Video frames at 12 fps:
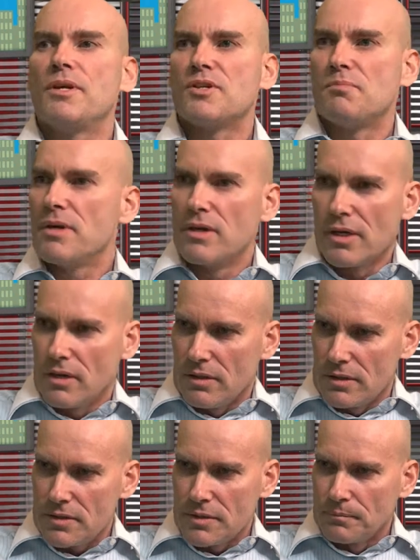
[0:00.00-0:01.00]
these
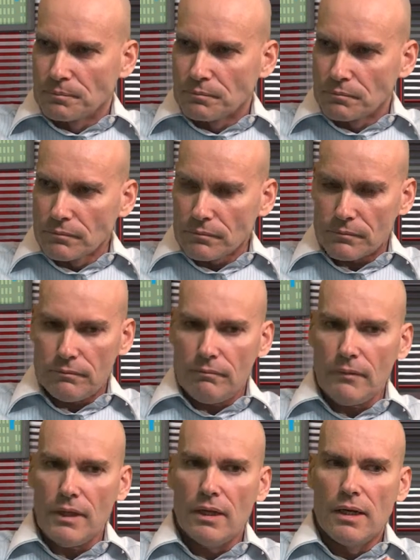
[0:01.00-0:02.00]
miracles
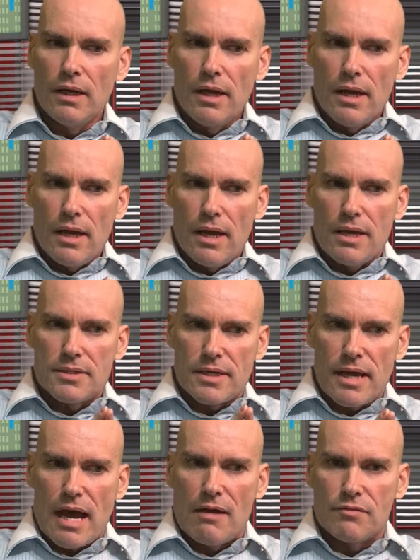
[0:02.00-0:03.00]
is
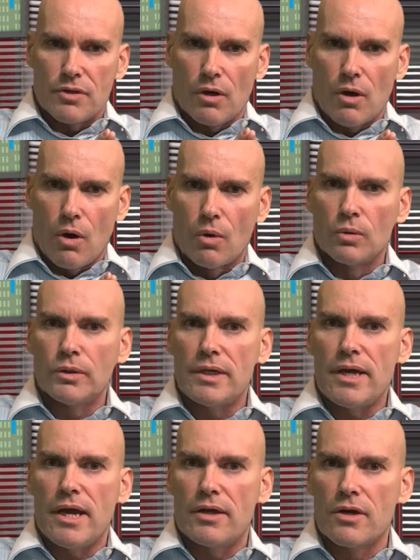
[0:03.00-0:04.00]
they have to
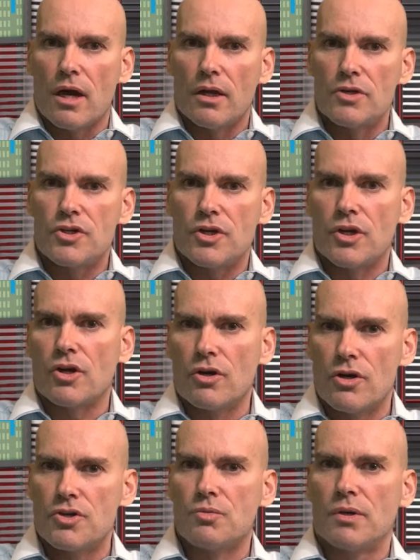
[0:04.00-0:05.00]
only acknowledge and
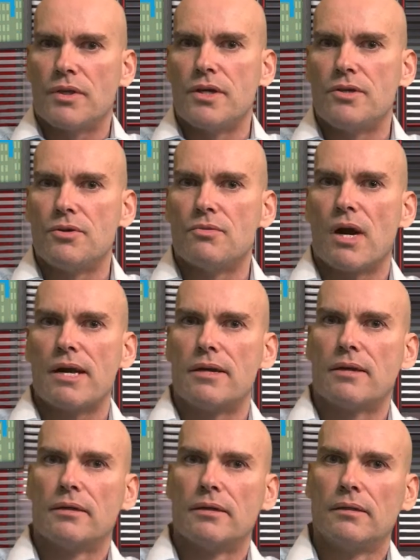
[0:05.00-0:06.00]
encourage what they do right.